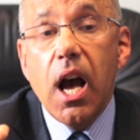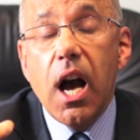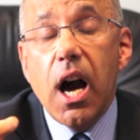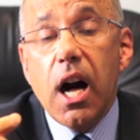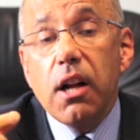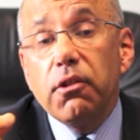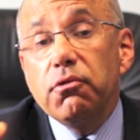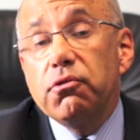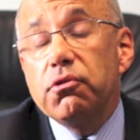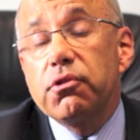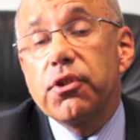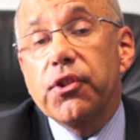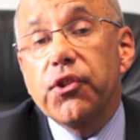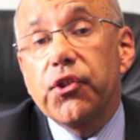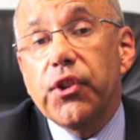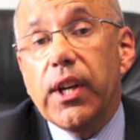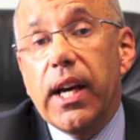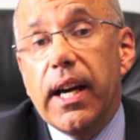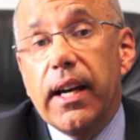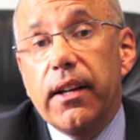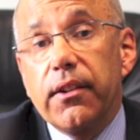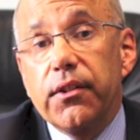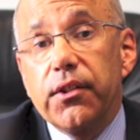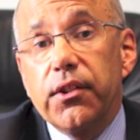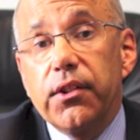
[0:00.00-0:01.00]

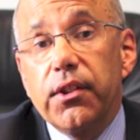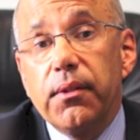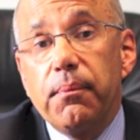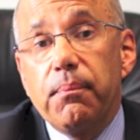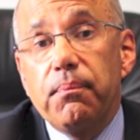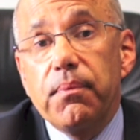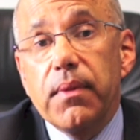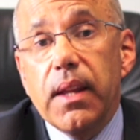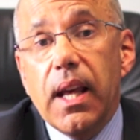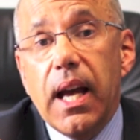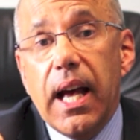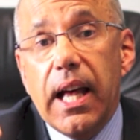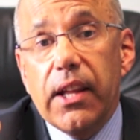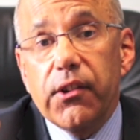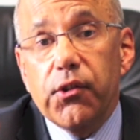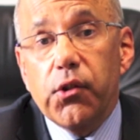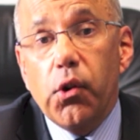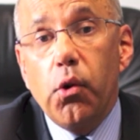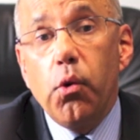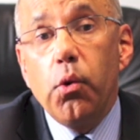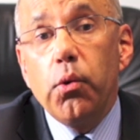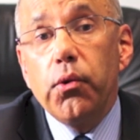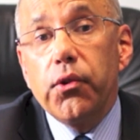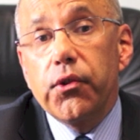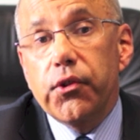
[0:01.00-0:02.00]
Ultrasound has
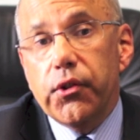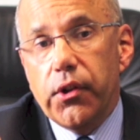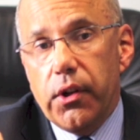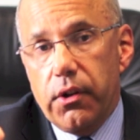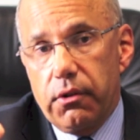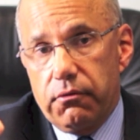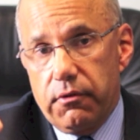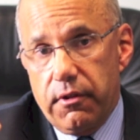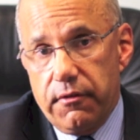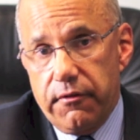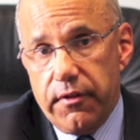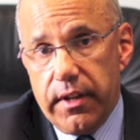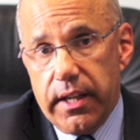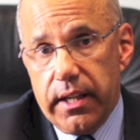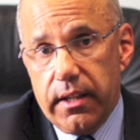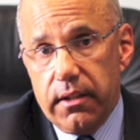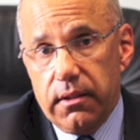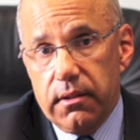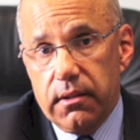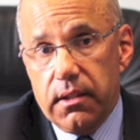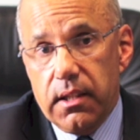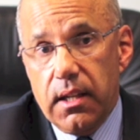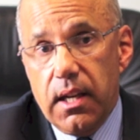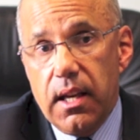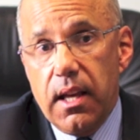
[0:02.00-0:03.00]
also
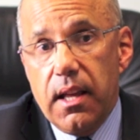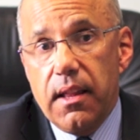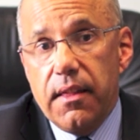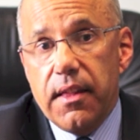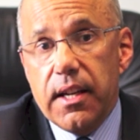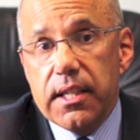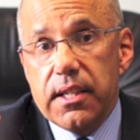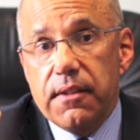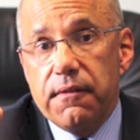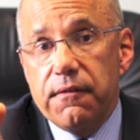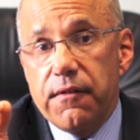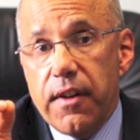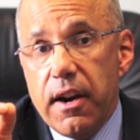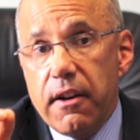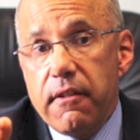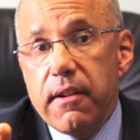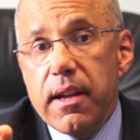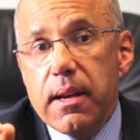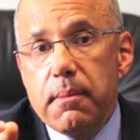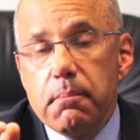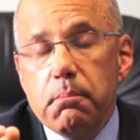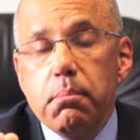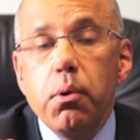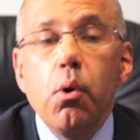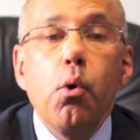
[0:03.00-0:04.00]
revealed that a very
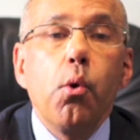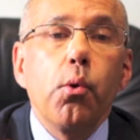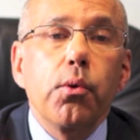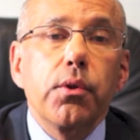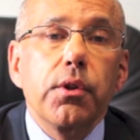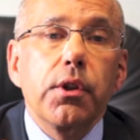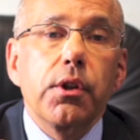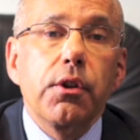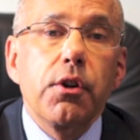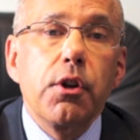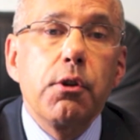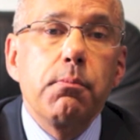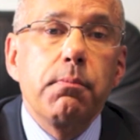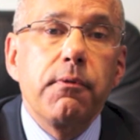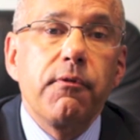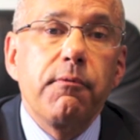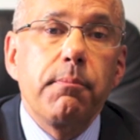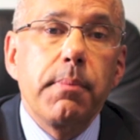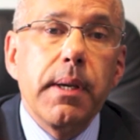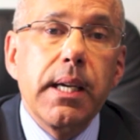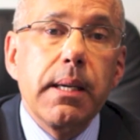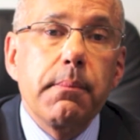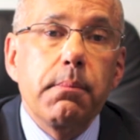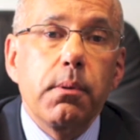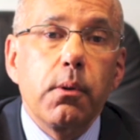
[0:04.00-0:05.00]
important group of
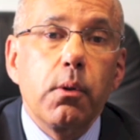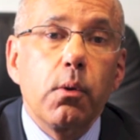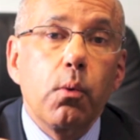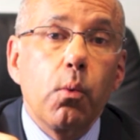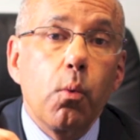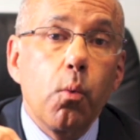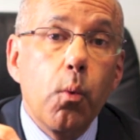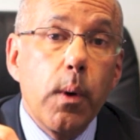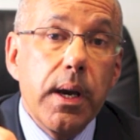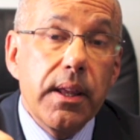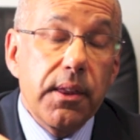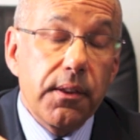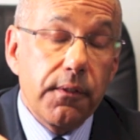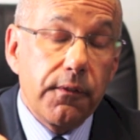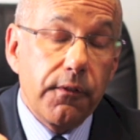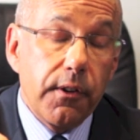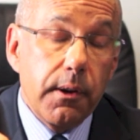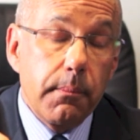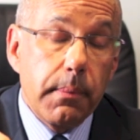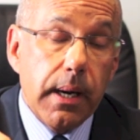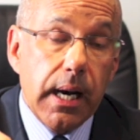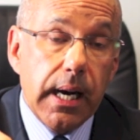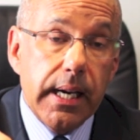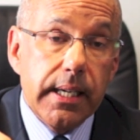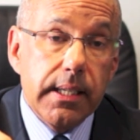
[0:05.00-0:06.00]
people with
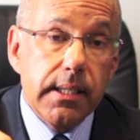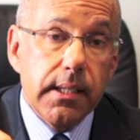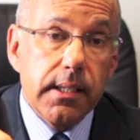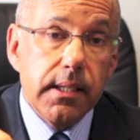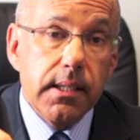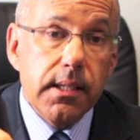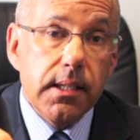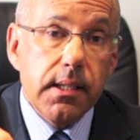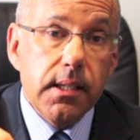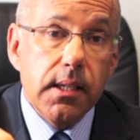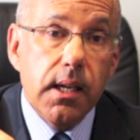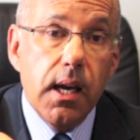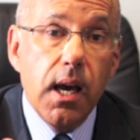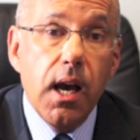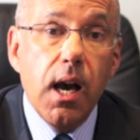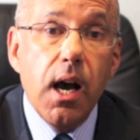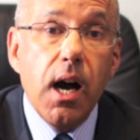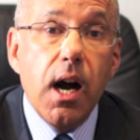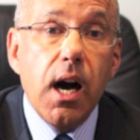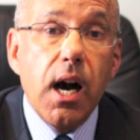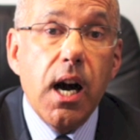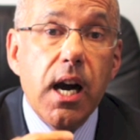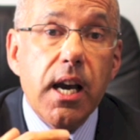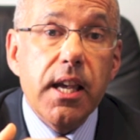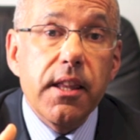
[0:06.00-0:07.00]
phlebitis
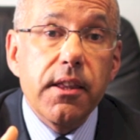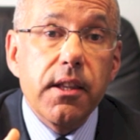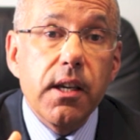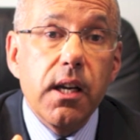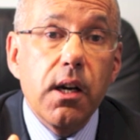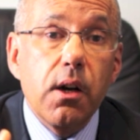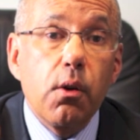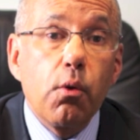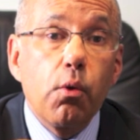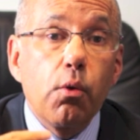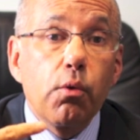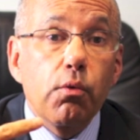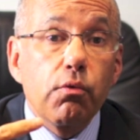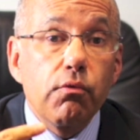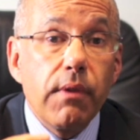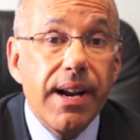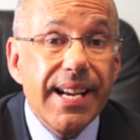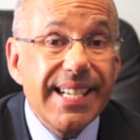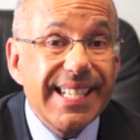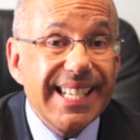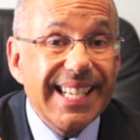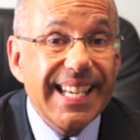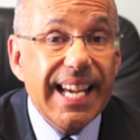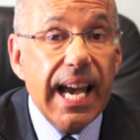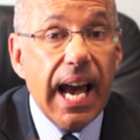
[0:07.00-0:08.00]
either
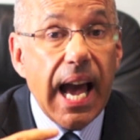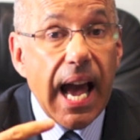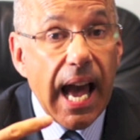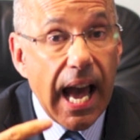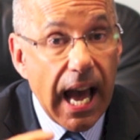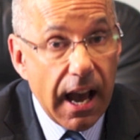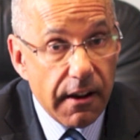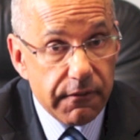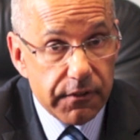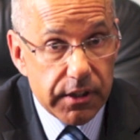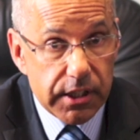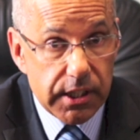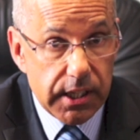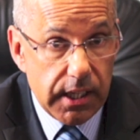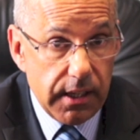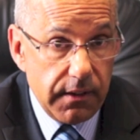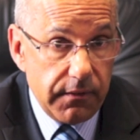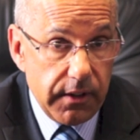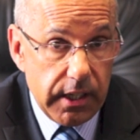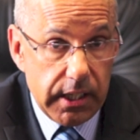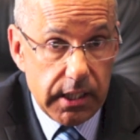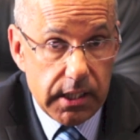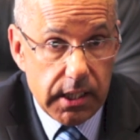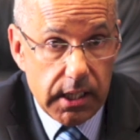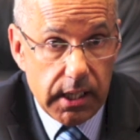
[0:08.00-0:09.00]
already have a
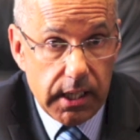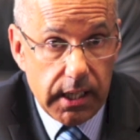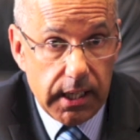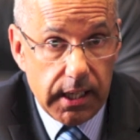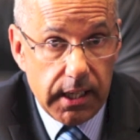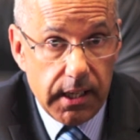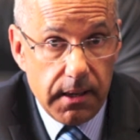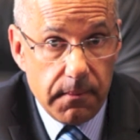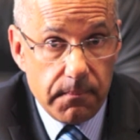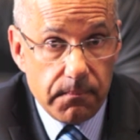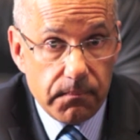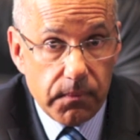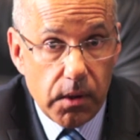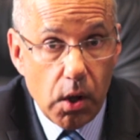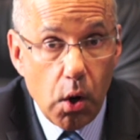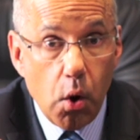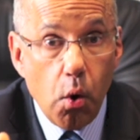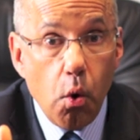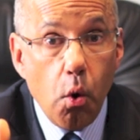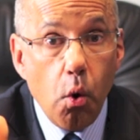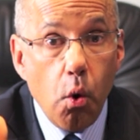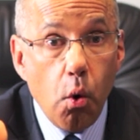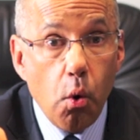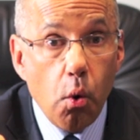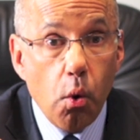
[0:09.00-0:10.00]
DVT
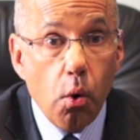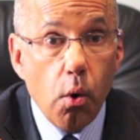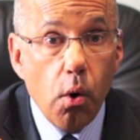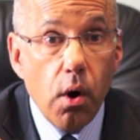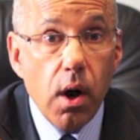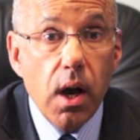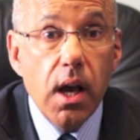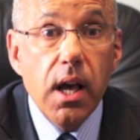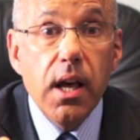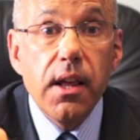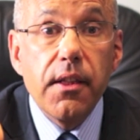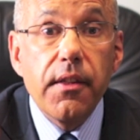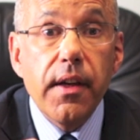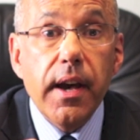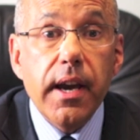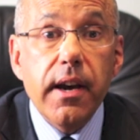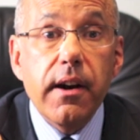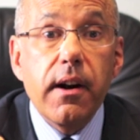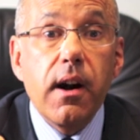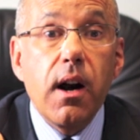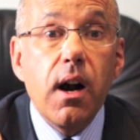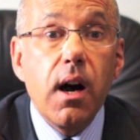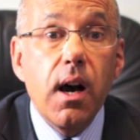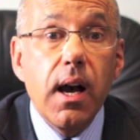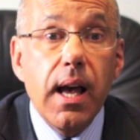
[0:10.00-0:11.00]
or they
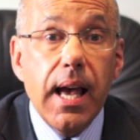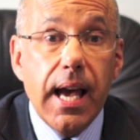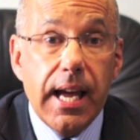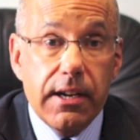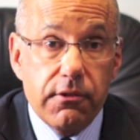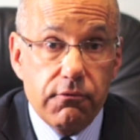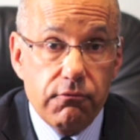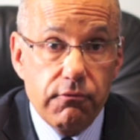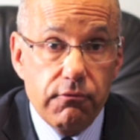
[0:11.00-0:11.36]
are at